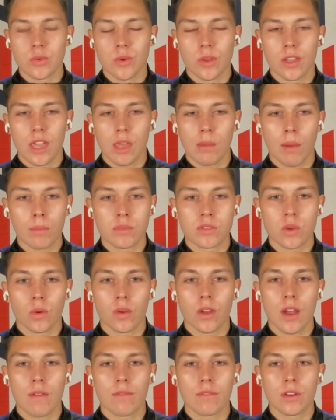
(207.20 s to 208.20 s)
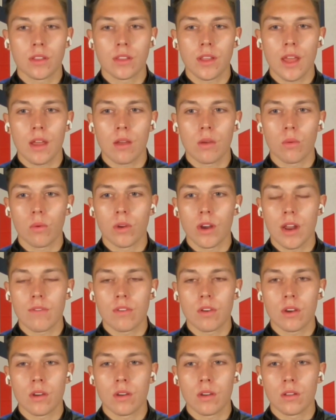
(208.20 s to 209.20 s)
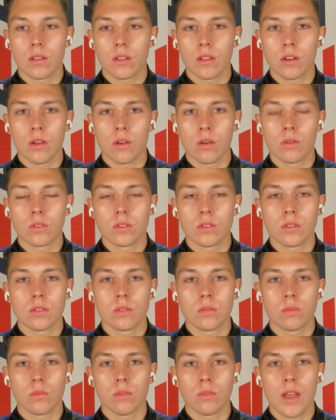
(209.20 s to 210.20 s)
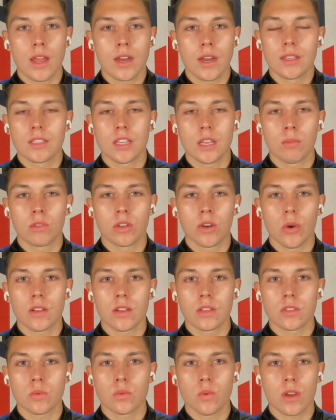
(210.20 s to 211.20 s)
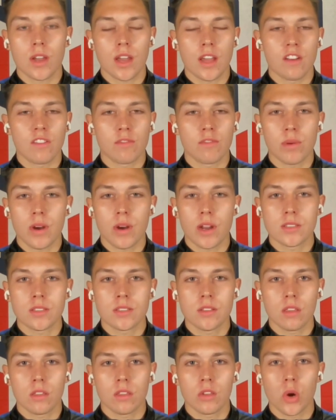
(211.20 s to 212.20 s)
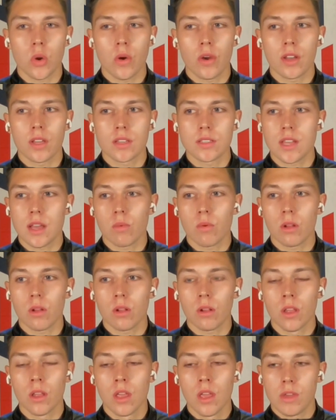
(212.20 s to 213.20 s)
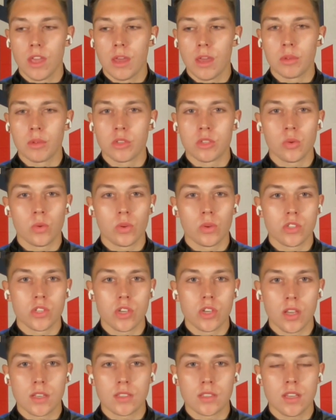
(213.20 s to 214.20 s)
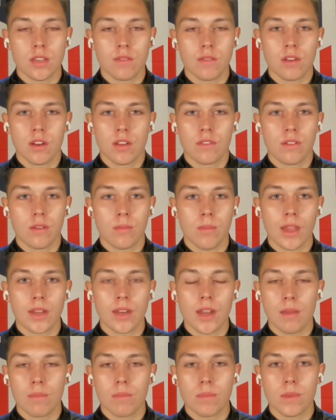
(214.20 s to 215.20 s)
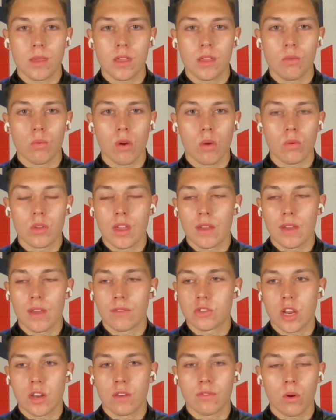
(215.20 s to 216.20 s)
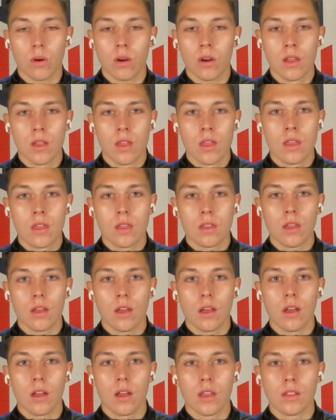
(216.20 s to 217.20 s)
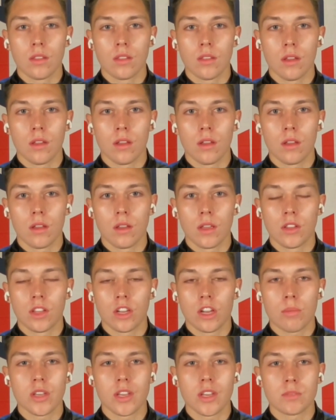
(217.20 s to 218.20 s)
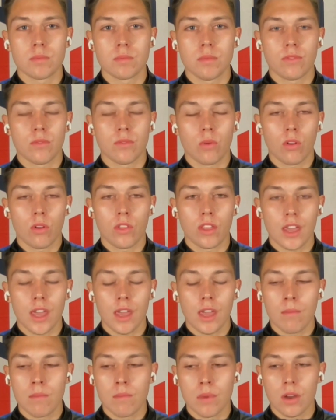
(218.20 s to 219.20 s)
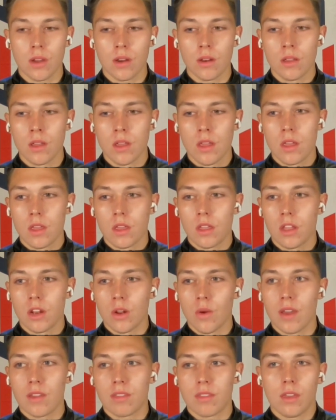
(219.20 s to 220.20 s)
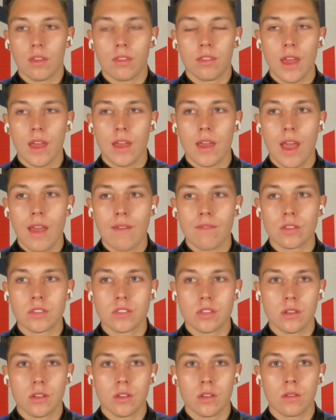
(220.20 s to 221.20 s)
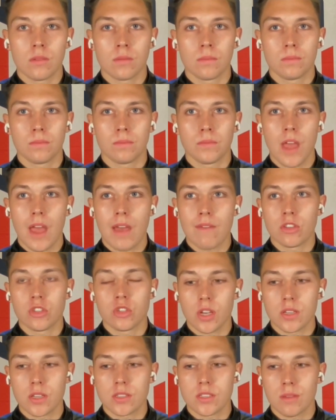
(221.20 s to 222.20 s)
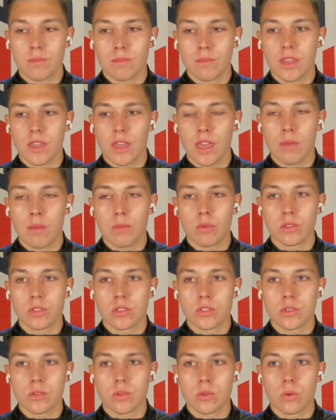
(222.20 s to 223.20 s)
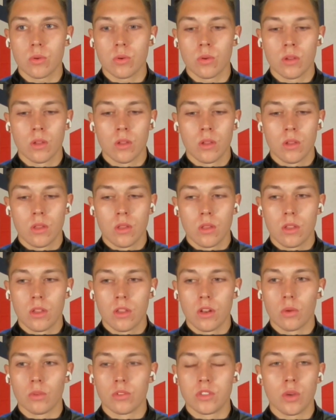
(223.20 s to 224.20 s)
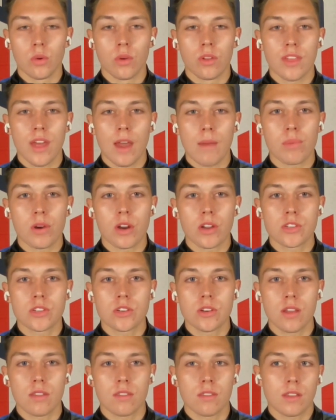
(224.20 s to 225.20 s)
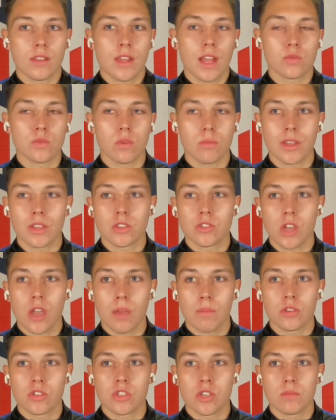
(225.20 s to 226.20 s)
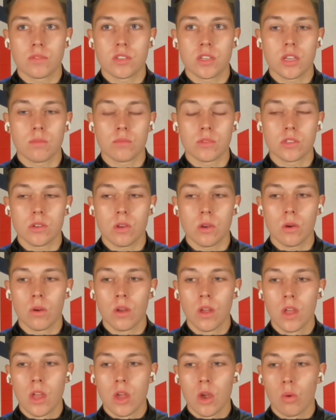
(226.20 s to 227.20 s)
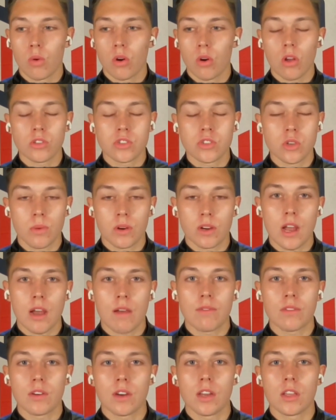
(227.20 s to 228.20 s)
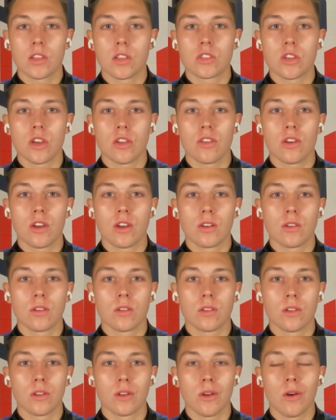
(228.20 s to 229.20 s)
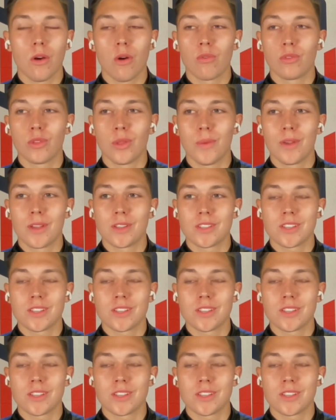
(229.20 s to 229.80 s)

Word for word: going into a game, I'm so confident that whatever, you know, any team throws at us, what kind of press they throw at us, that we'll be able to adjust, even if it might not be what we have trained for uh, in the in the couple days before the game. But you know, I think that having to having to adjust and be able to, you know, deal with that pressure, I think that's what makes championship teams. So we're all super confident in each other, and you know,